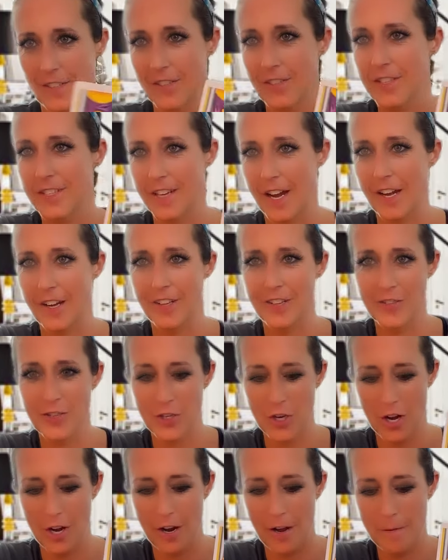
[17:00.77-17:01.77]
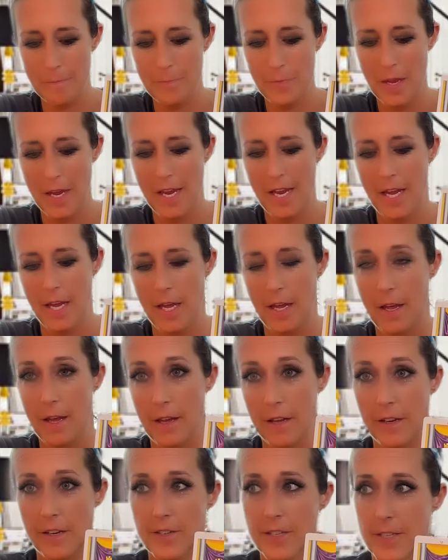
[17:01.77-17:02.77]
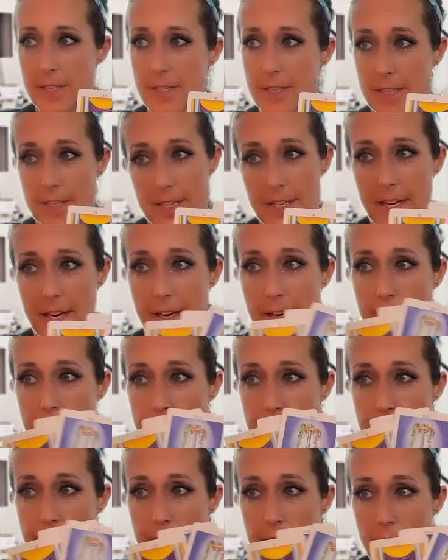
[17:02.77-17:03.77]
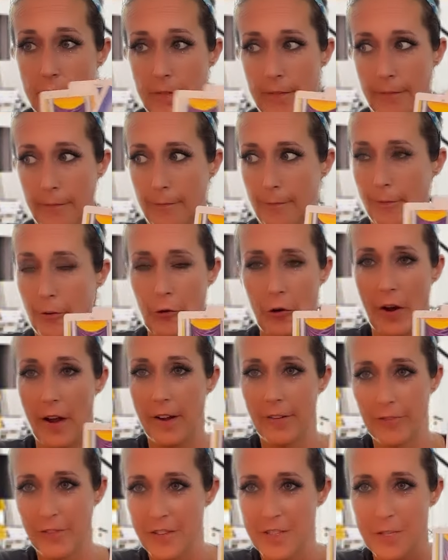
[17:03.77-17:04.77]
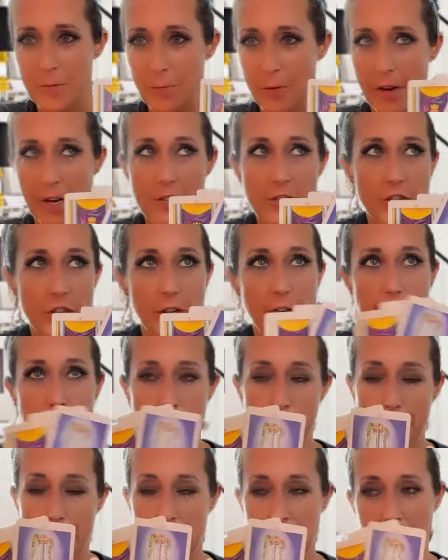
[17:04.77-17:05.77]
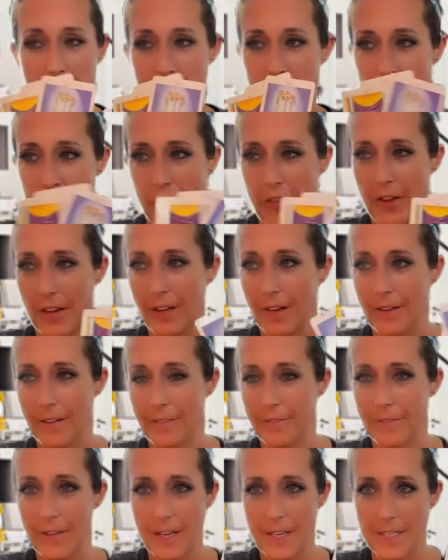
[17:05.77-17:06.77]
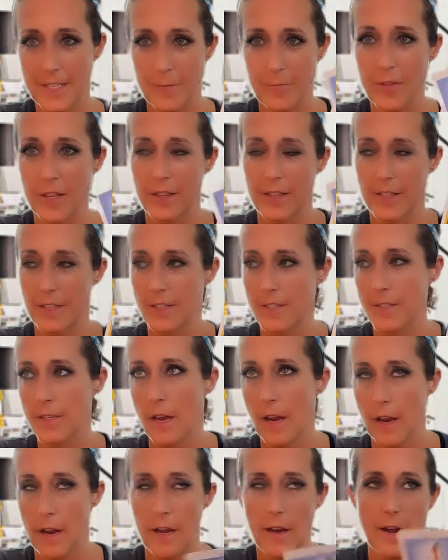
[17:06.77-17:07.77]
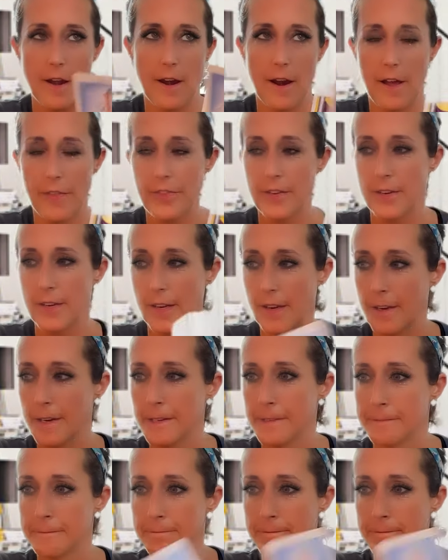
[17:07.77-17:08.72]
Sign it and shut up. Here's the D. Creative inspiration. If you're thinking of like something that's not the D.